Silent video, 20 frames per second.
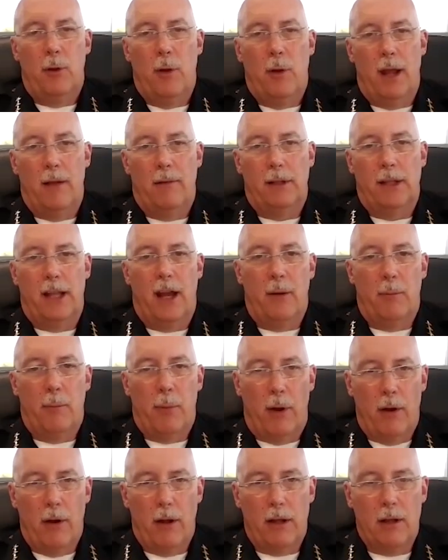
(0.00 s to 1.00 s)
you have a loud
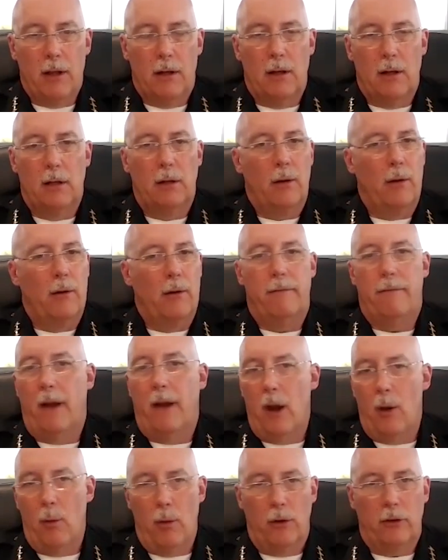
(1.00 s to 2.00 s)
party call or a
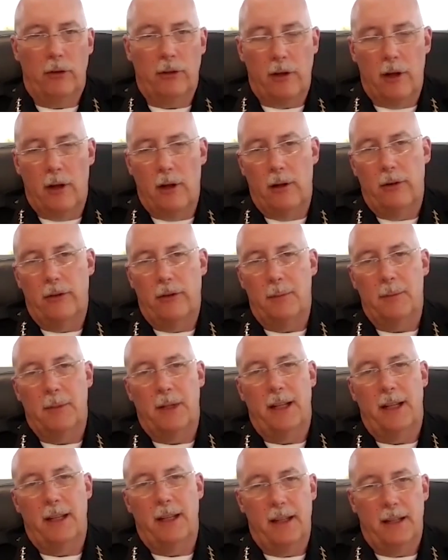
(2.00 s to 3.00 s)
fireworks call or something
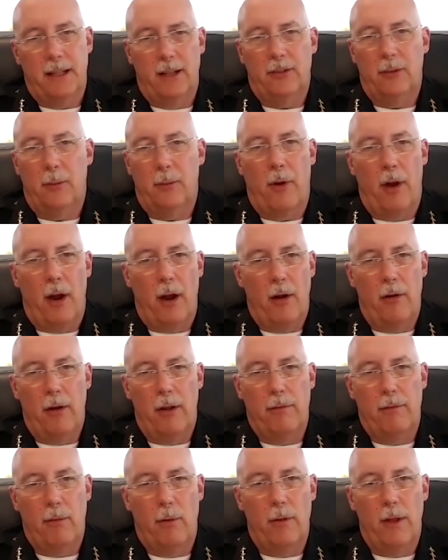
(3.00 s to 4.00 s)
like that, that's a priority
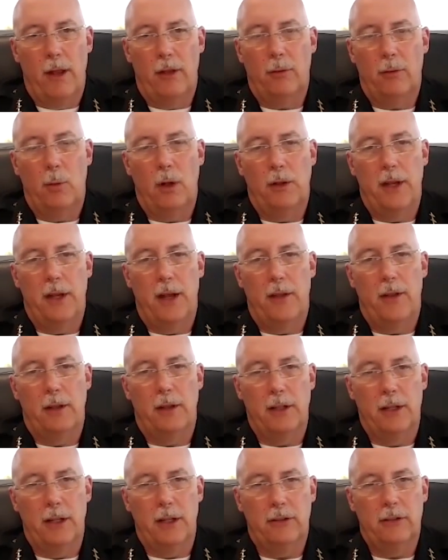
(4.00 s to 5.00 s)
4. That's well down the
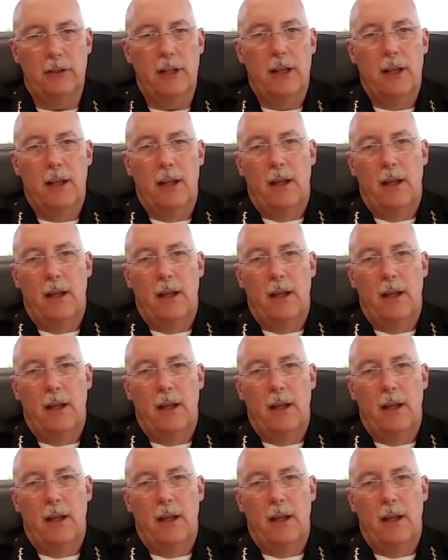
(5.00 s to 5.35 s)
list.